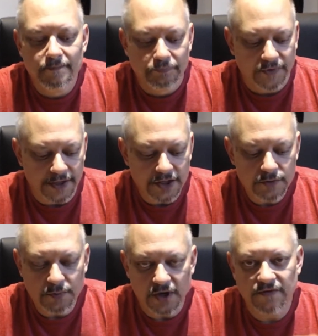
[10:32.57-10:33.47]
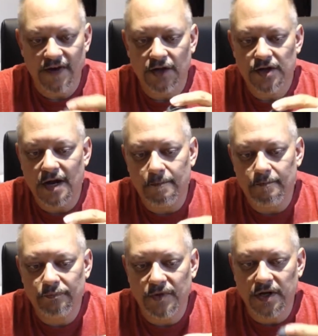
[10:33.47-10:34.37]
And these parts have held up
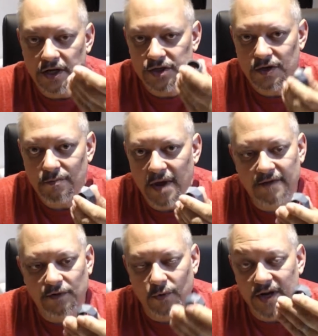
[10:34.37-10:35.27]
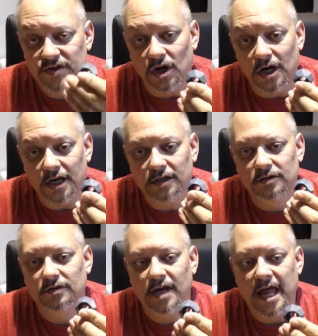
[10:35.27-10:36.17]
in an engine bay of a race car
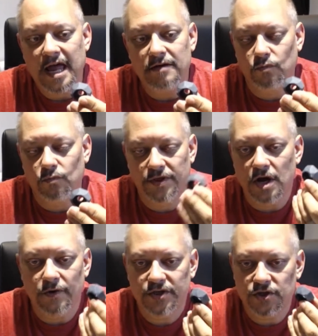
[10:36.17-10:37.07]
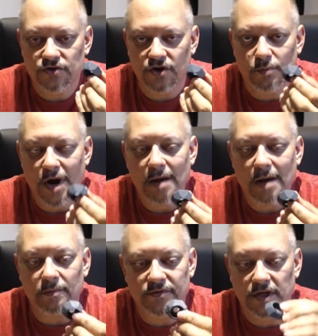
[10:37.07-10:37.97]
and with no issues or no problems.